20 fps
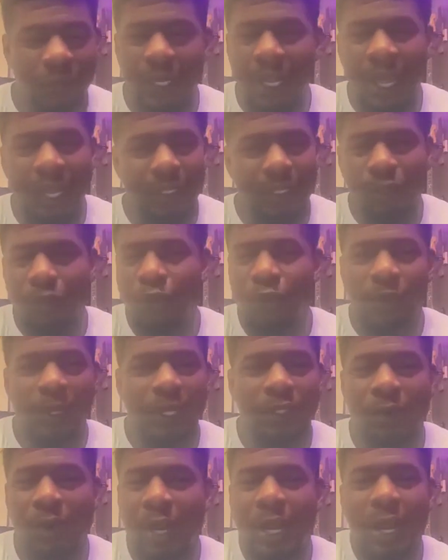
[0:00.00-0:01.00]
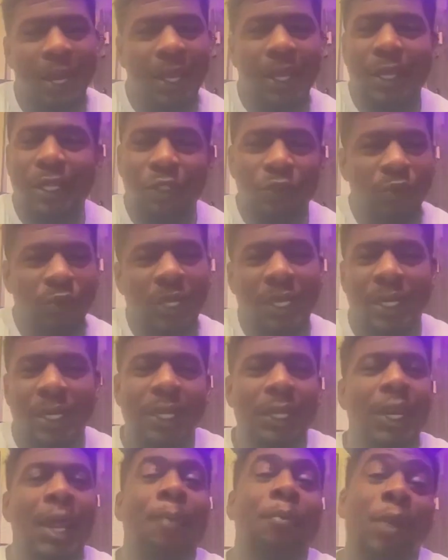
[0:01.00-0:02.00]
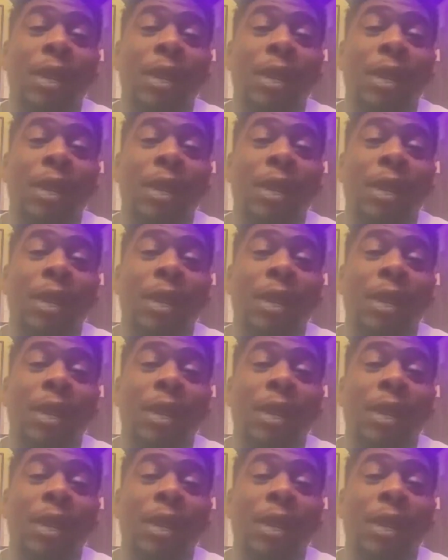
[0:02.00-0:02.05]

the last 2 weeks, or I got an injury and then I'm